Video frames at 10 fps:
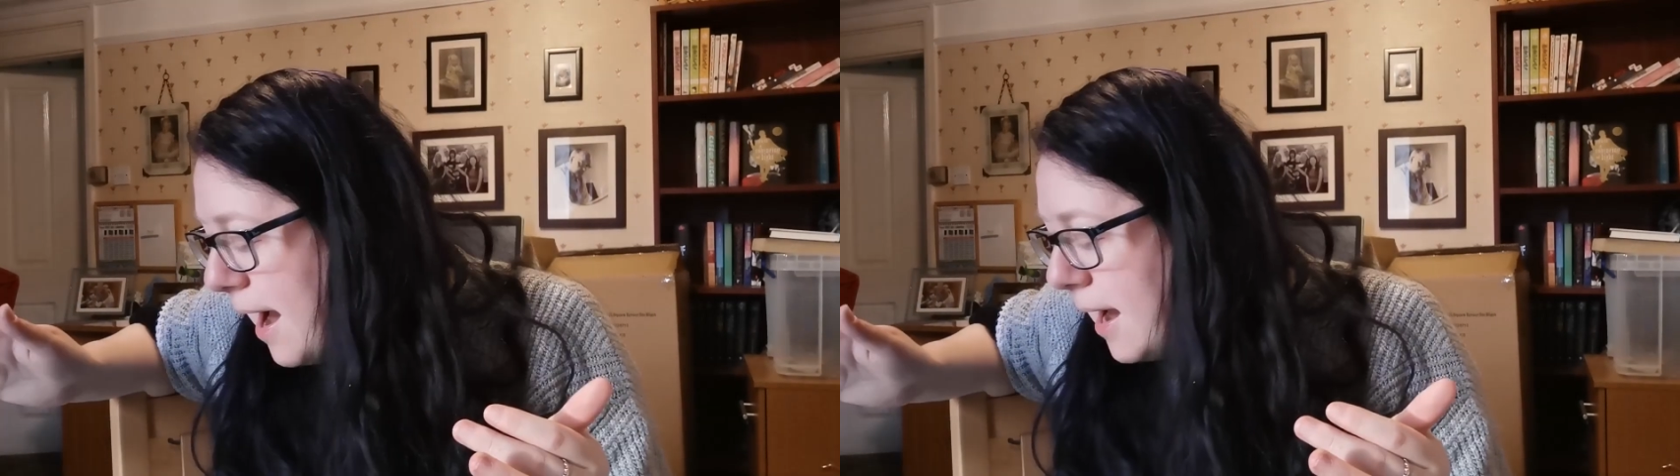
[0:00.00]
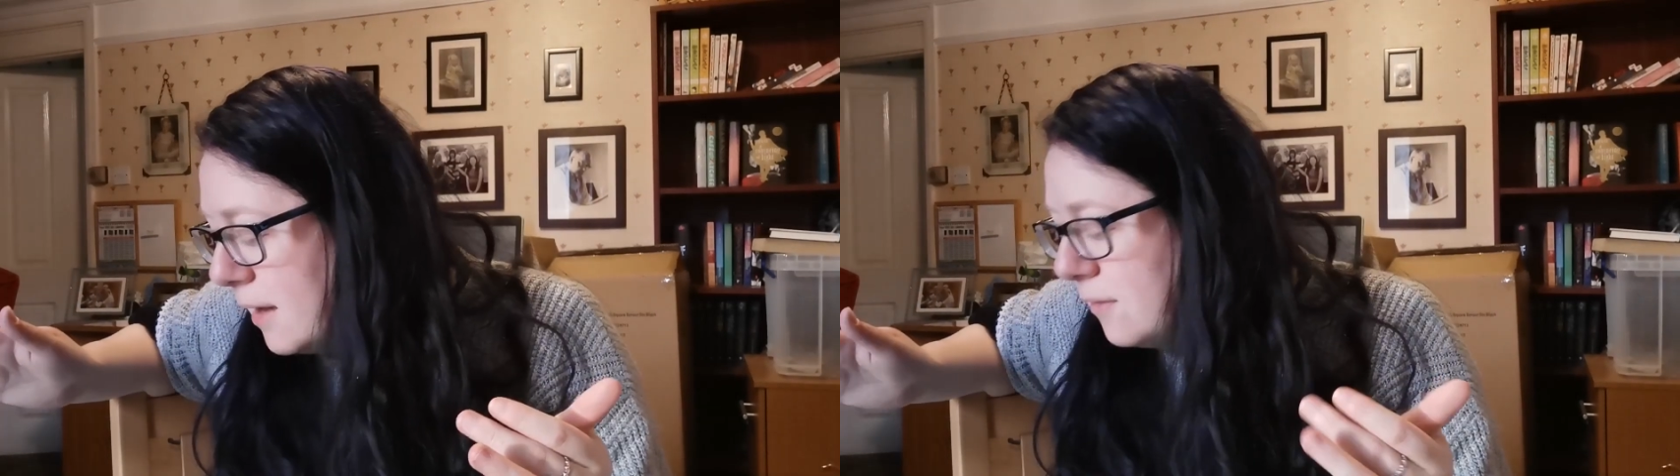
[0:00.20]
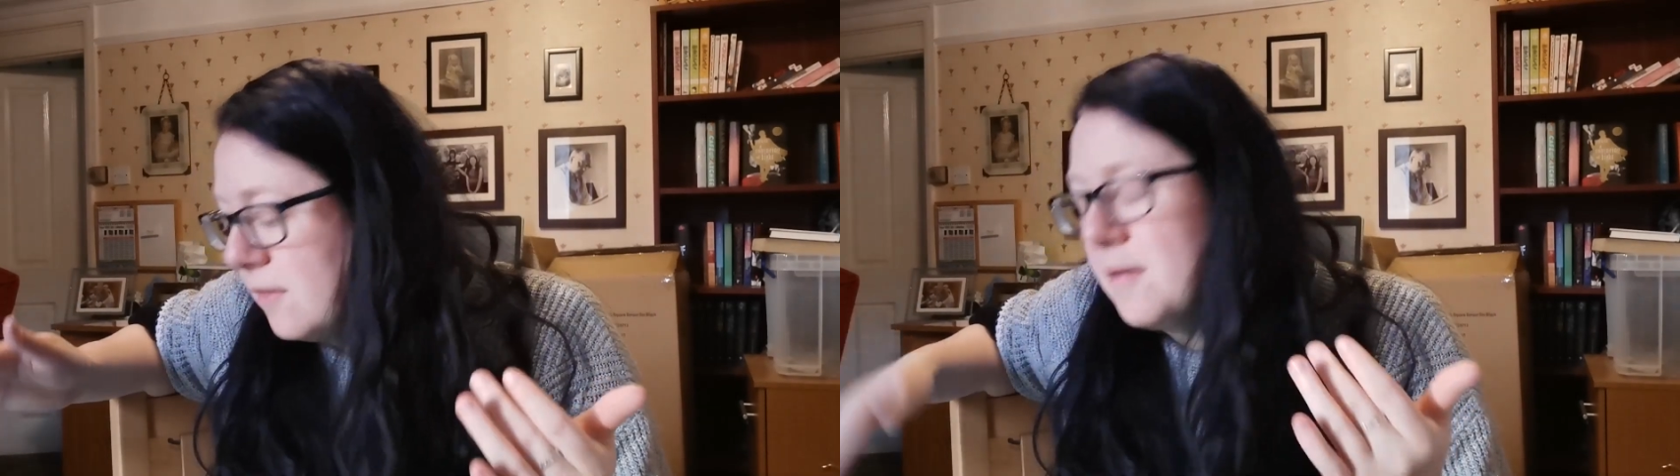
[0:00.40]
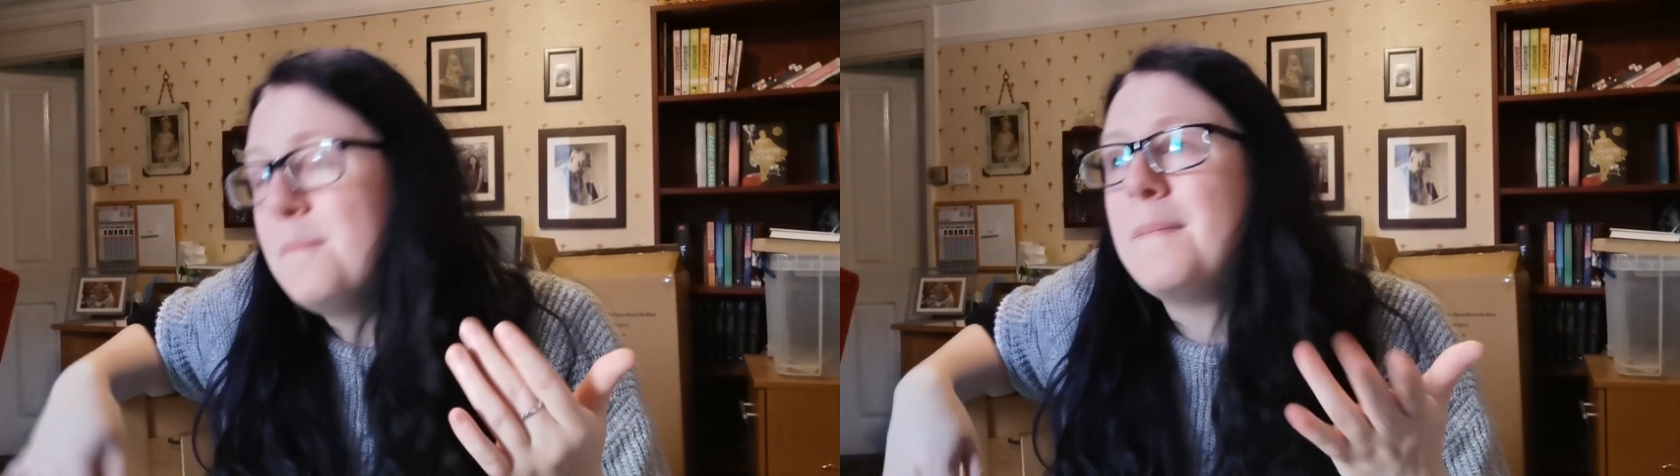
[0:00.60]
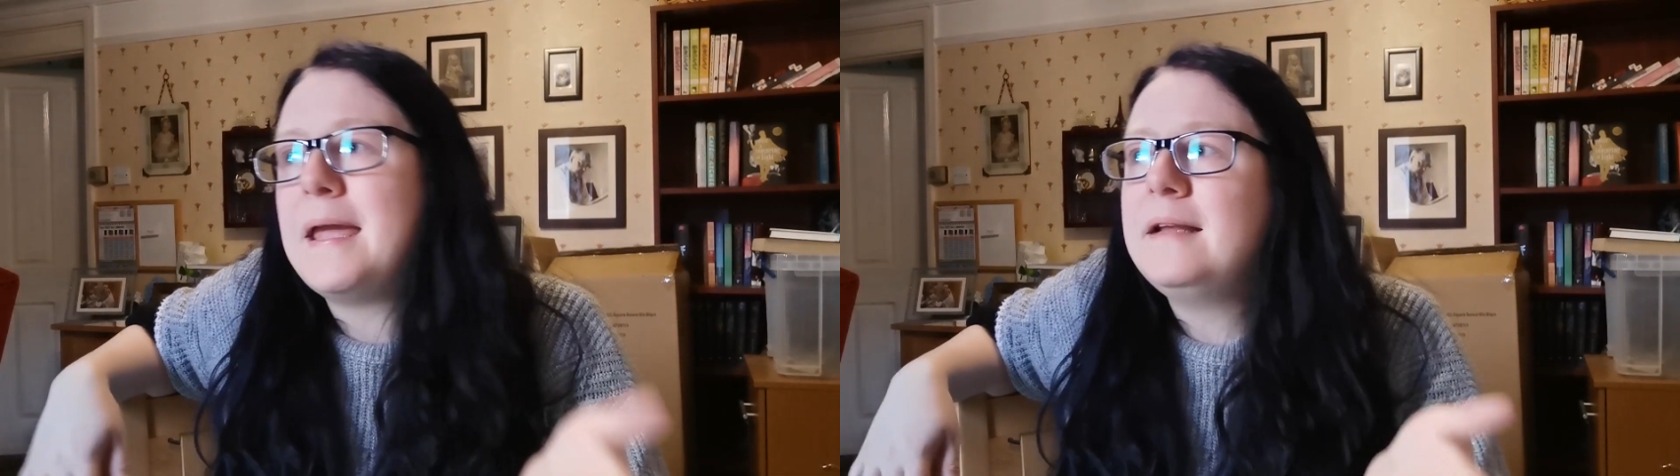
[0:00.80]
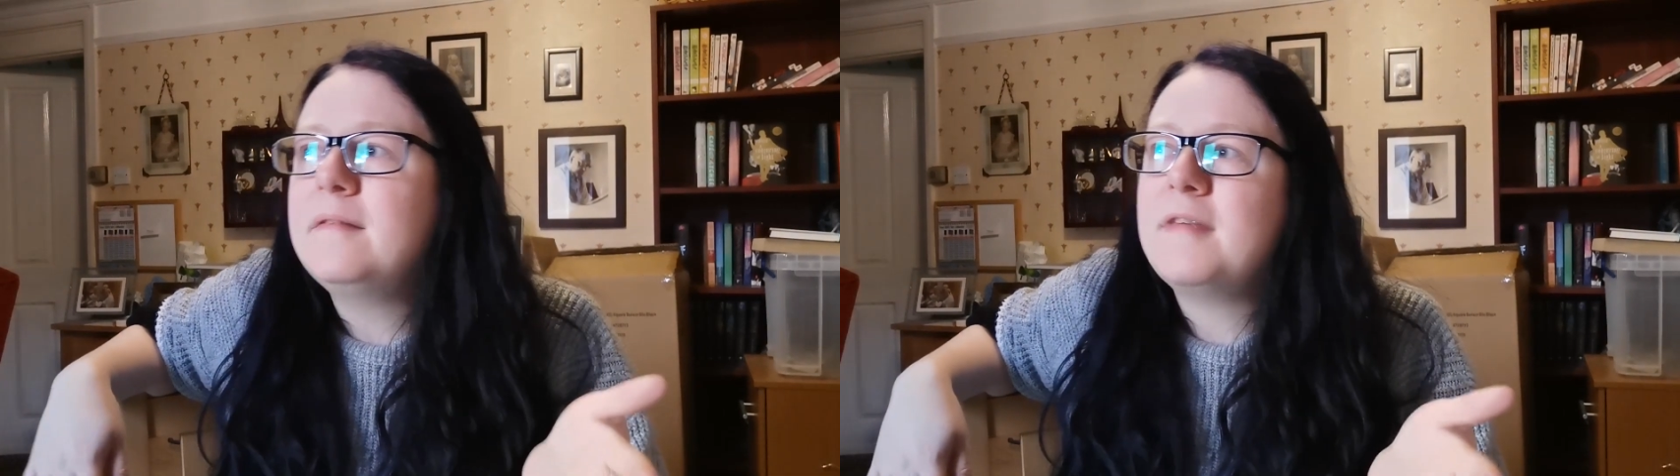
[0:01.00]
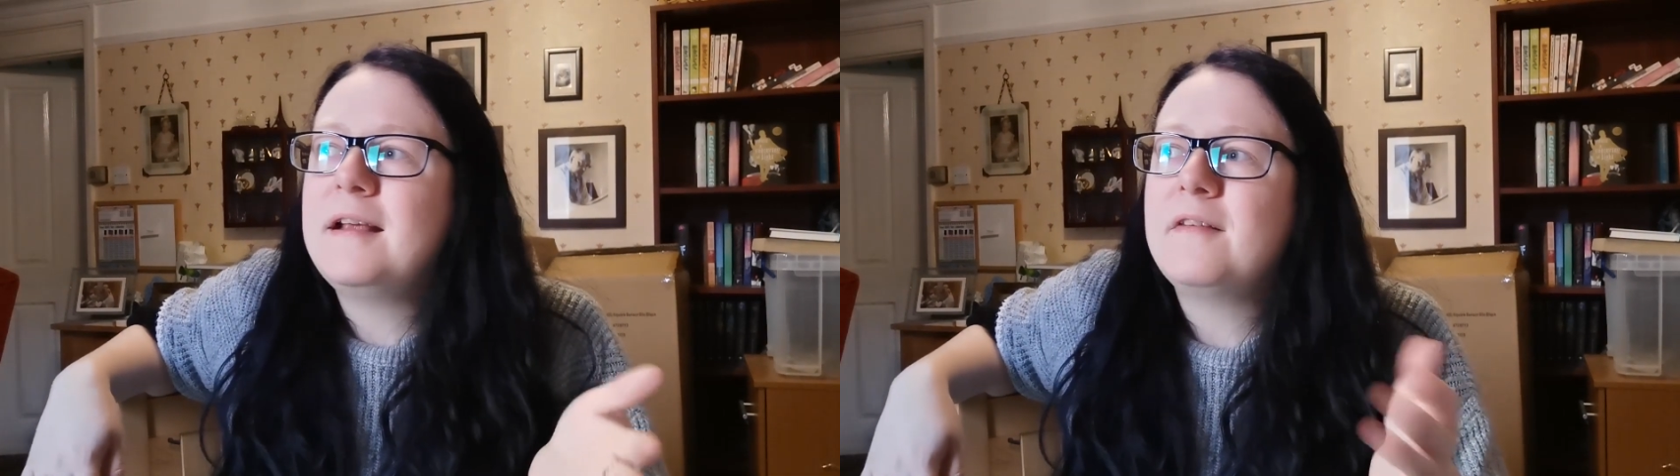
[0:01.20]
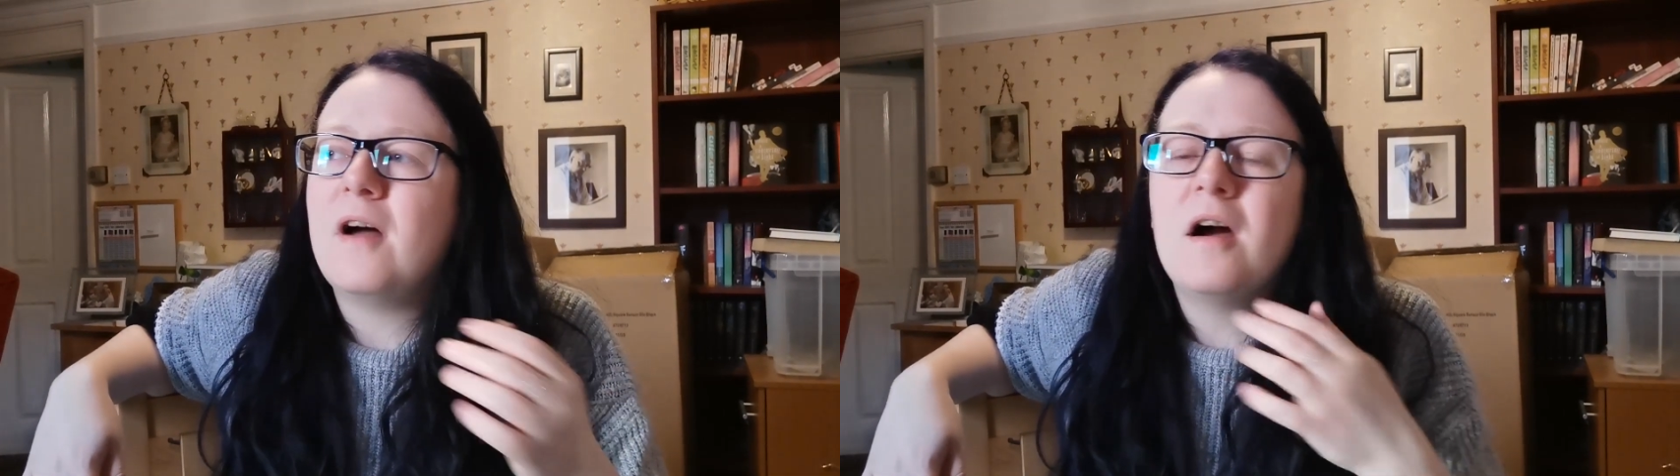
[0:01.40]
And the main
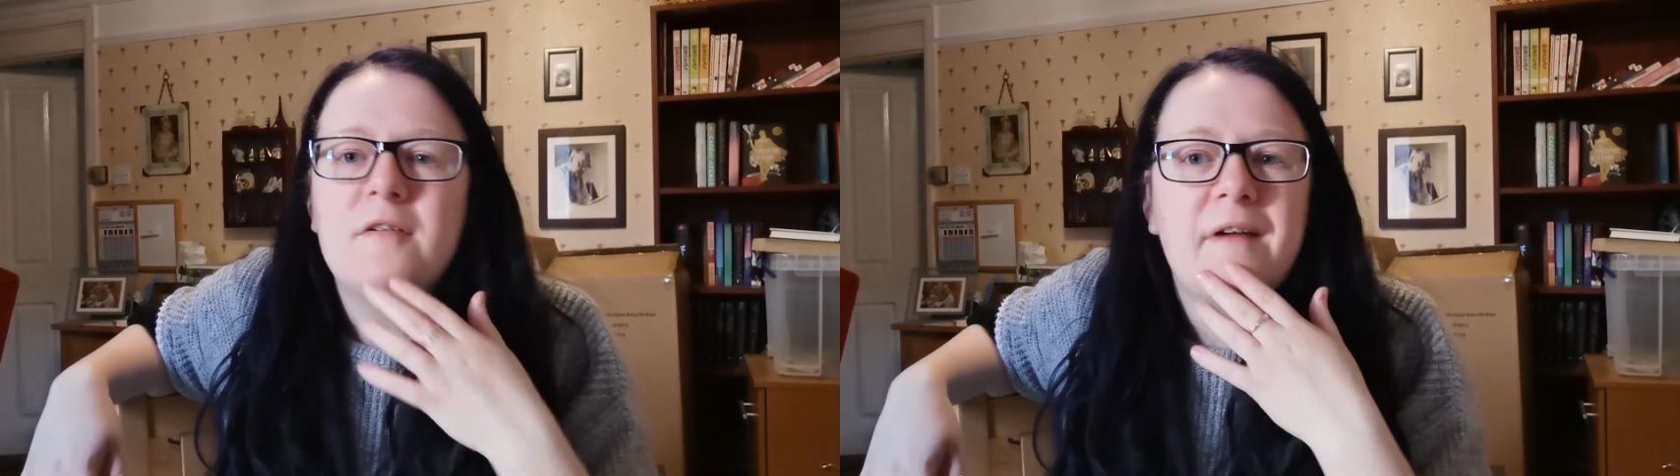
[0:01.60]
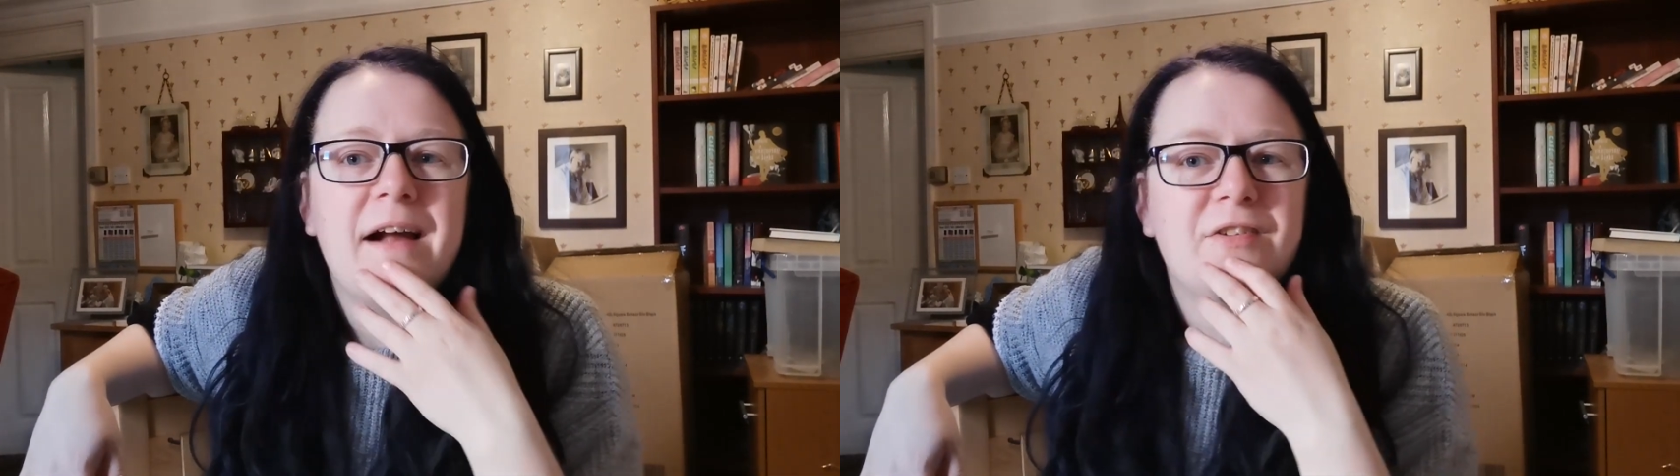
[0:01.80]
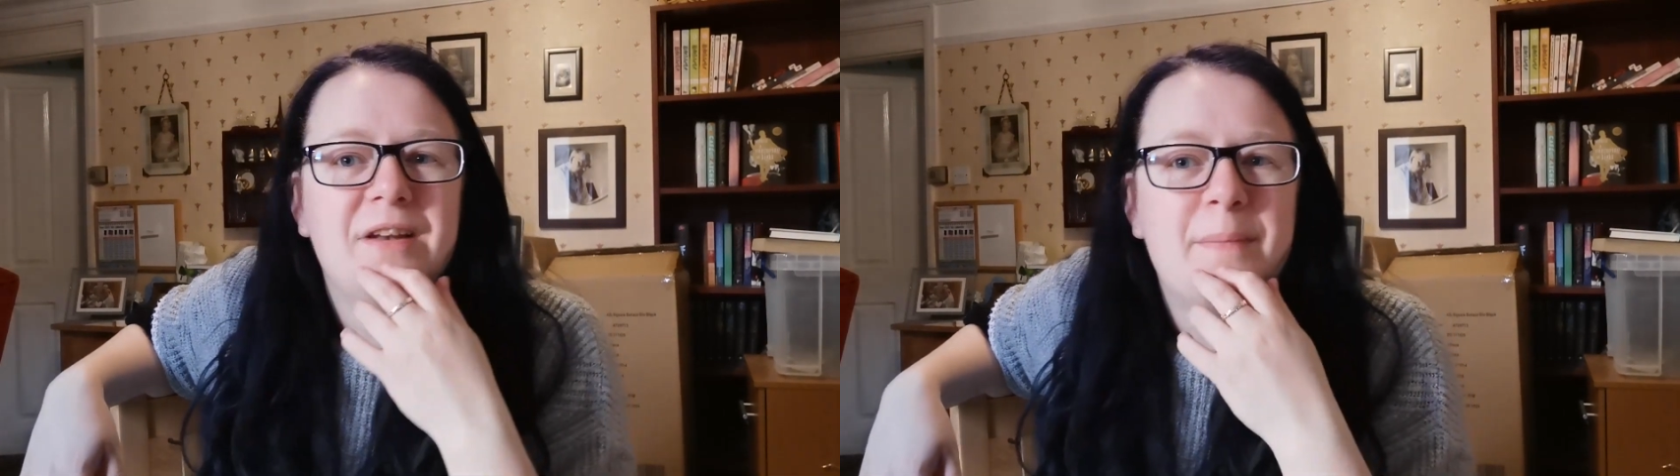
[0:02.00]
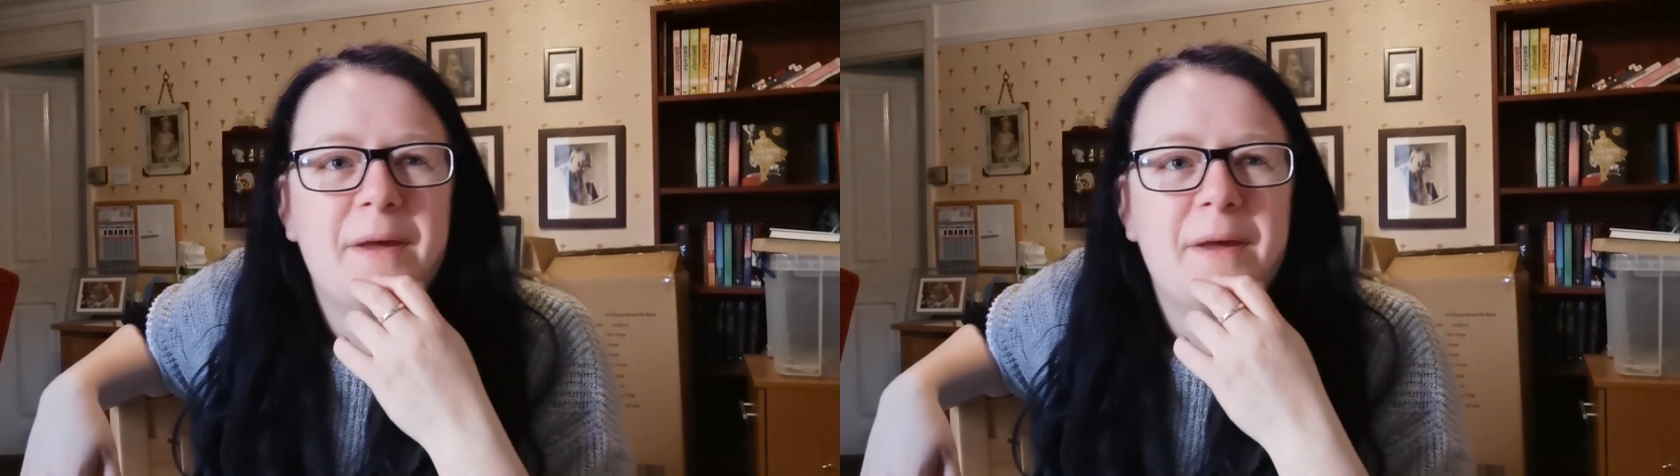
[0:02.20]
things that I've actually